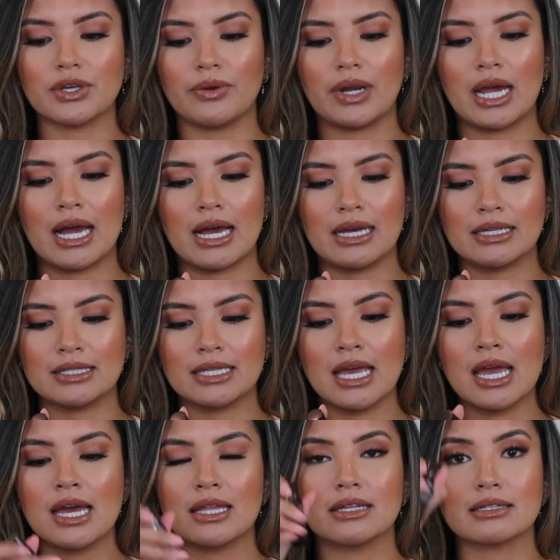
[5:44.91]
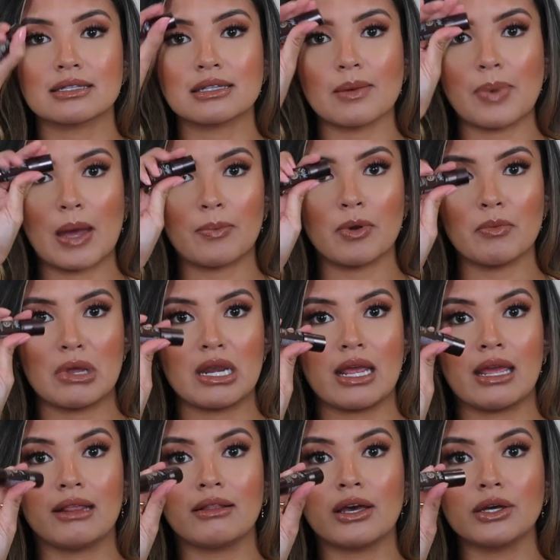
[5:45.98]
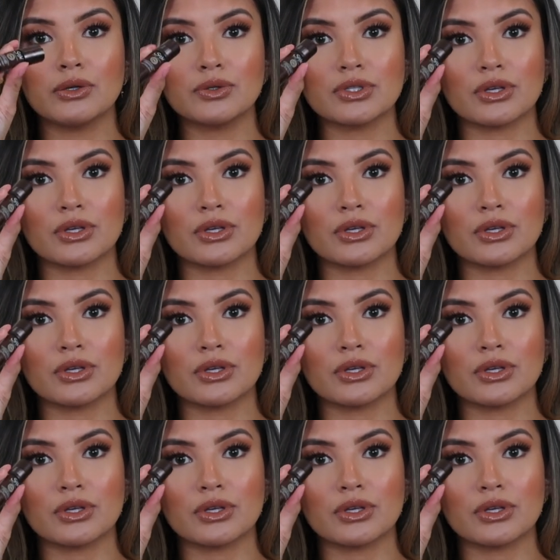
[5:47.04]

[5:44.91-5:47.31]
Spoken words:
So it has, this is the peppermint halo.